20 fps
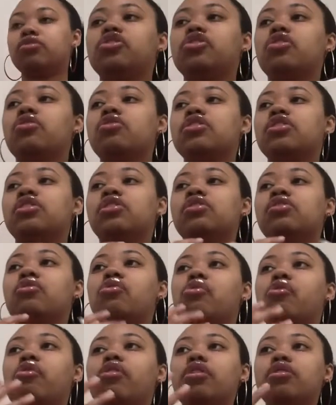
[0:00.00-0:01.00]
the
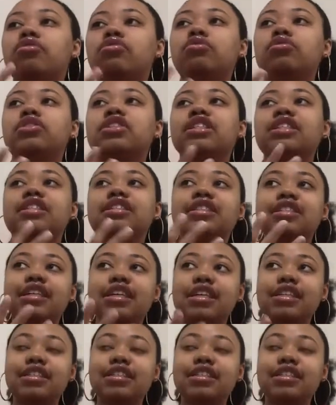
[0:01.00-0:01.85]
oils and seeds